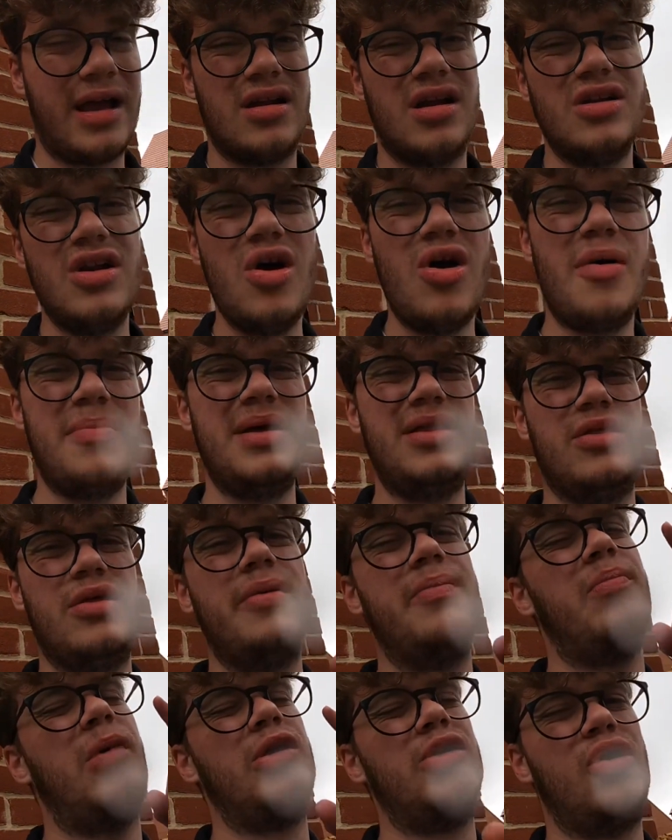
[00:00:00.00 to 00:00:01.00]
And I know I'm in the
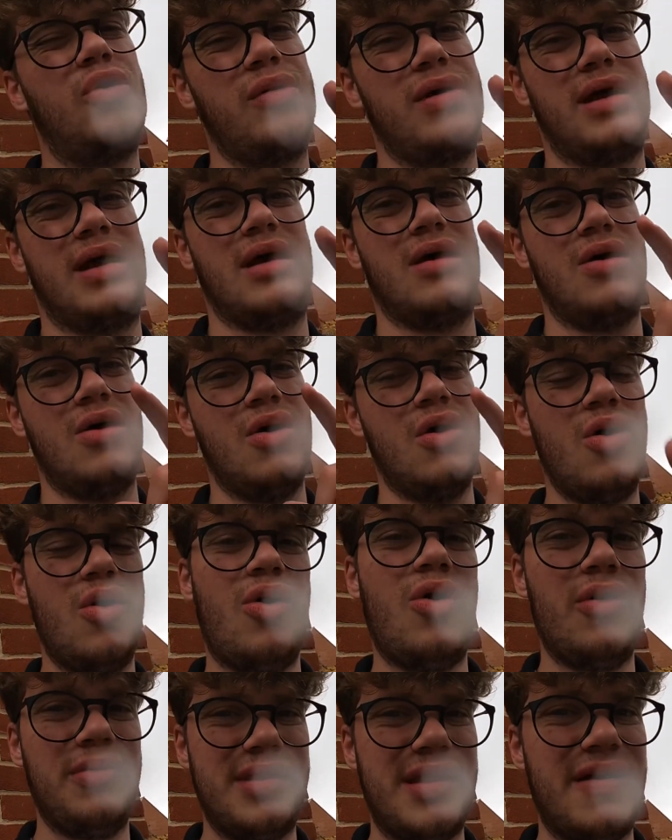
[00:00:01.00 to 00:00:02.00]
minority
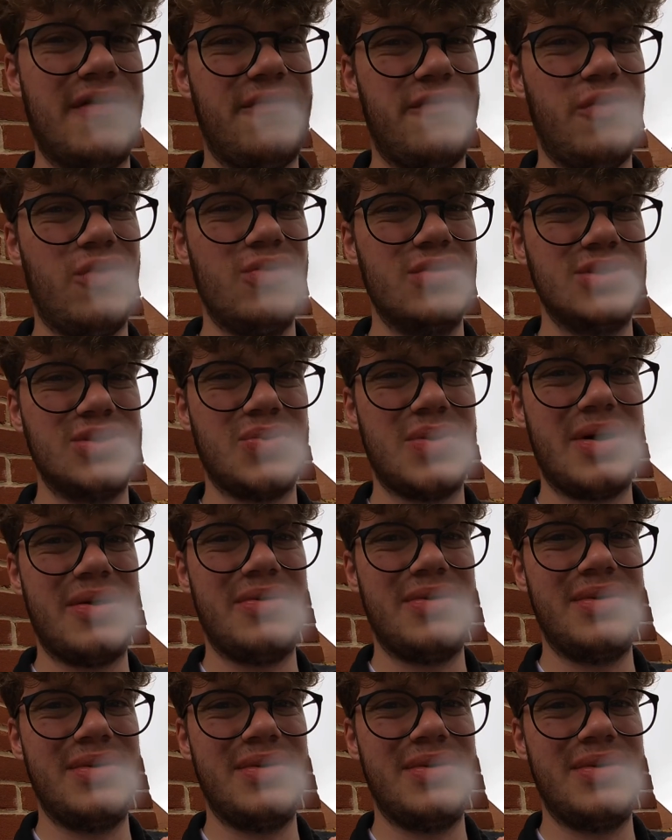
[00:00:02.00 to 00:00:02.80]
on that thought as well.